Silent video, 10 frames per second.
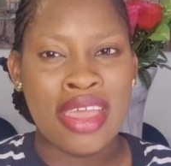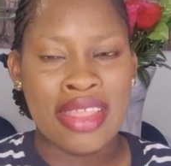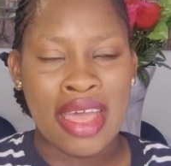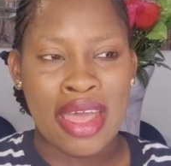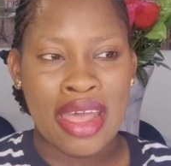
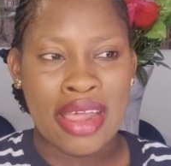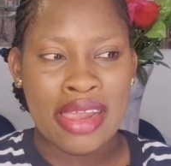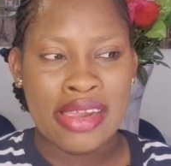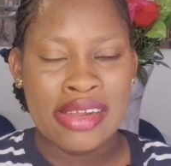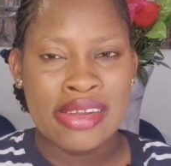
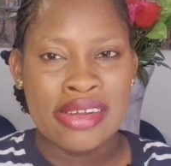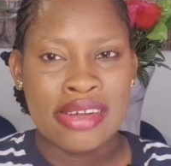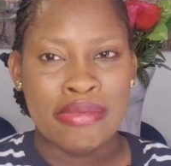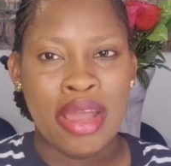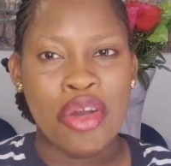that
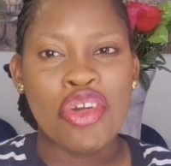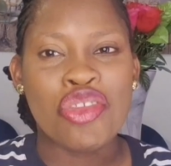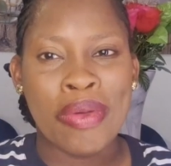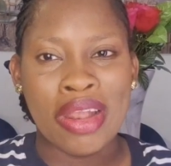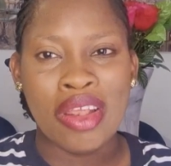my
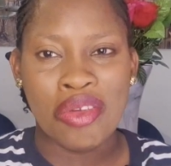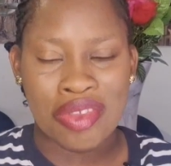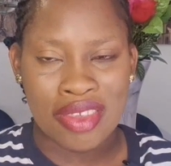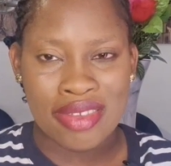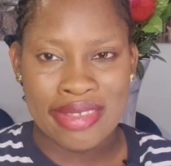husband
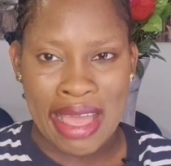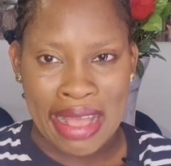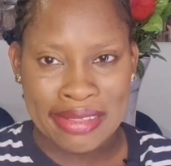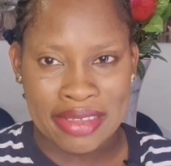lost his dad.